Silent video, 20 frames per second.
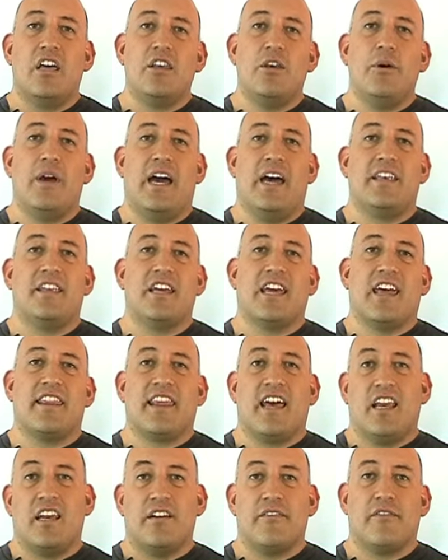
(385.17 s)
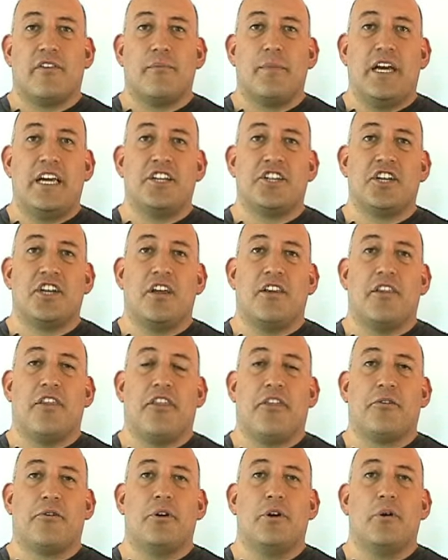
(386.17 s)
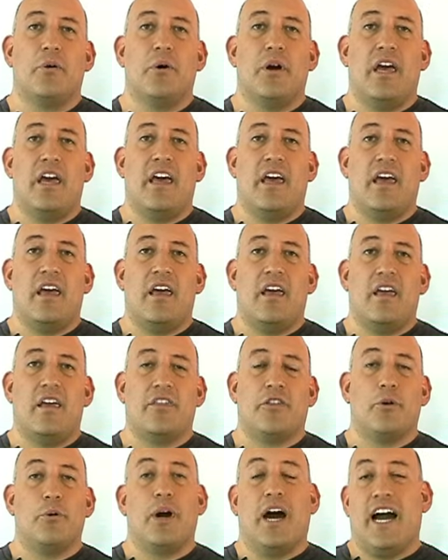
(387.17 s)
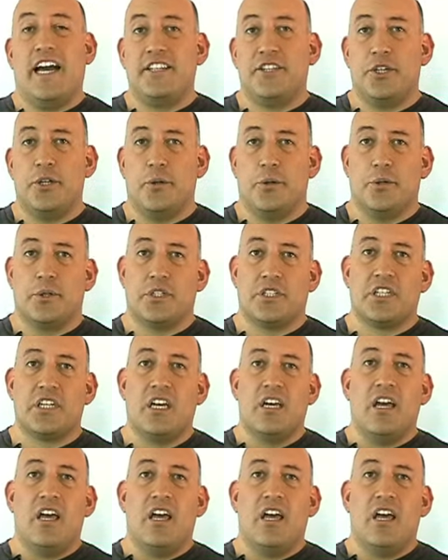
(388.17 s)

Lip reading: you had to get that information through iTunes,